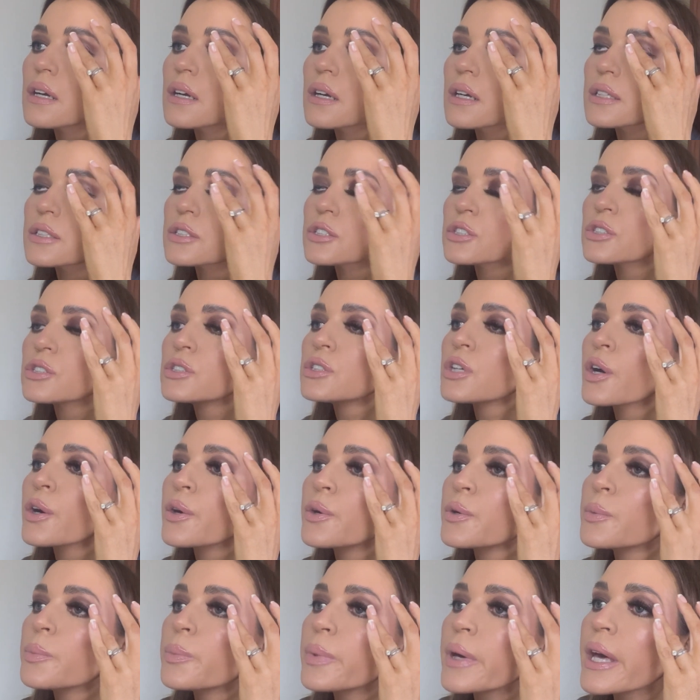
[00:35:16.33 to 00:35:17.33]
it's so
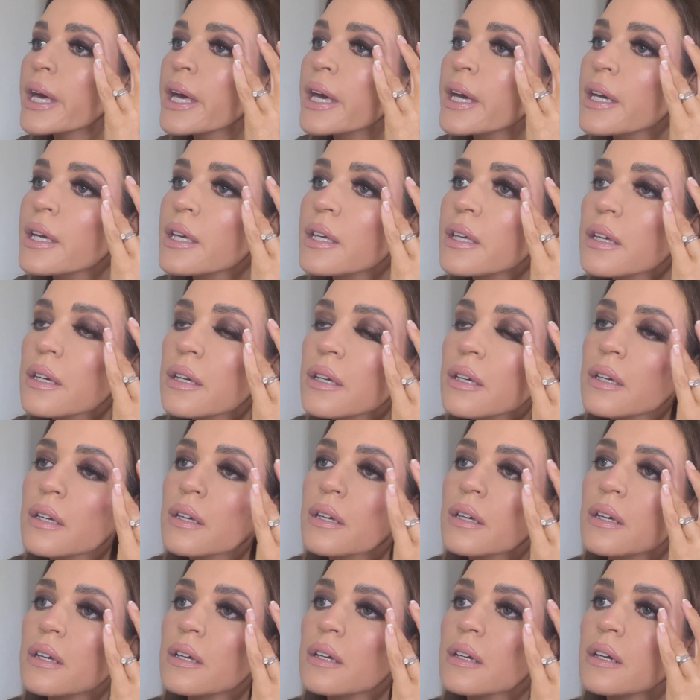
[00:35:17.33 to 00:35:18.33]
big.
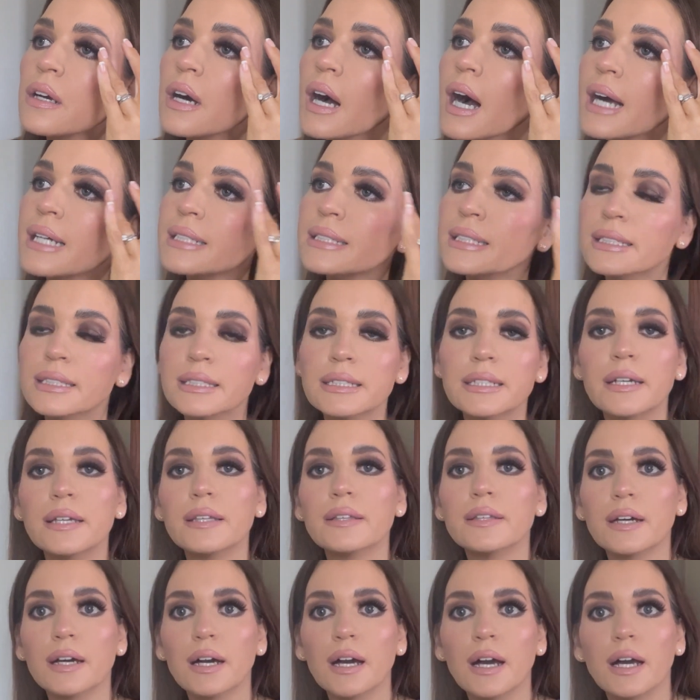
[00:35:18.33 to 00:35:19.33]
I did say
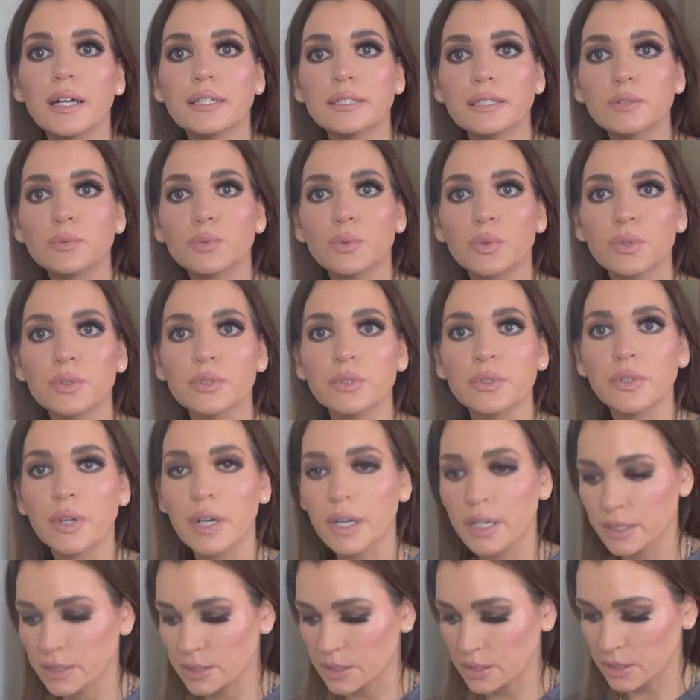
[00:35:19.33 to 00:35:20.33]
that, I did warn you
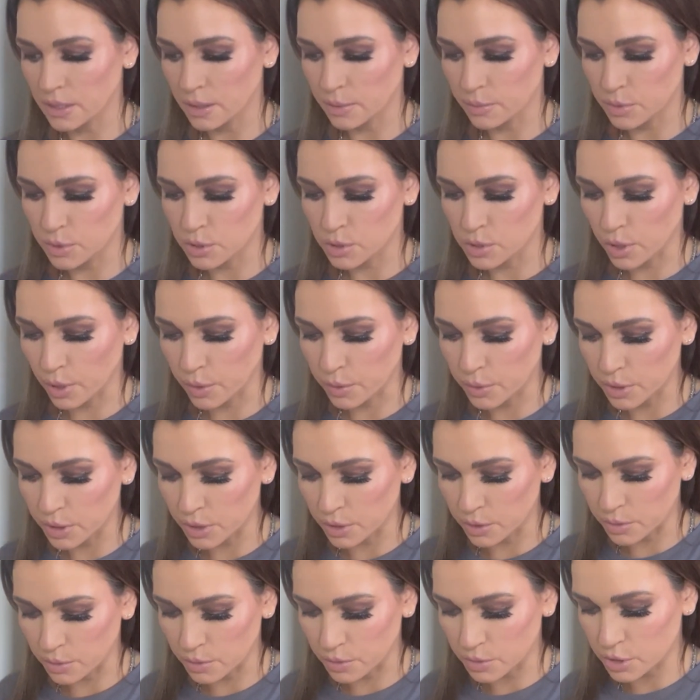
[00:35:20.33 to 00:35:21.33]
guys that they were so
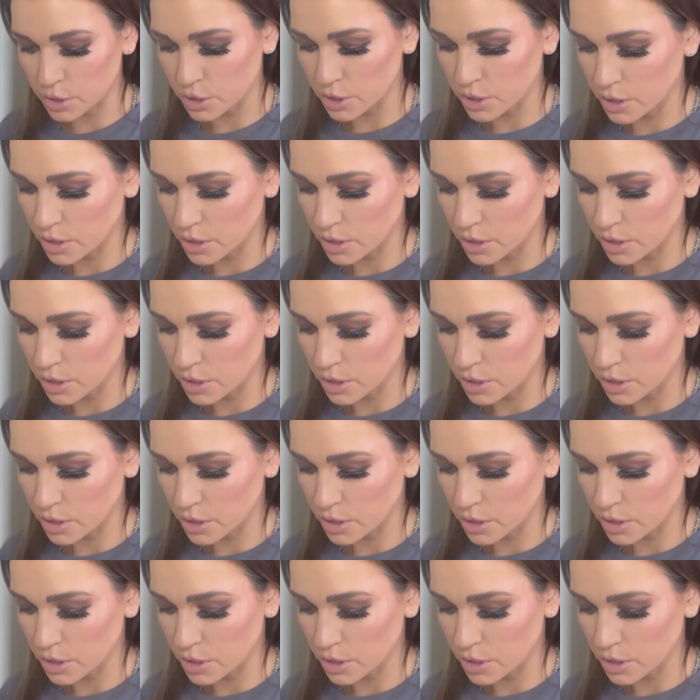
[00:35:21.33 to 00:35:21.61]
huge.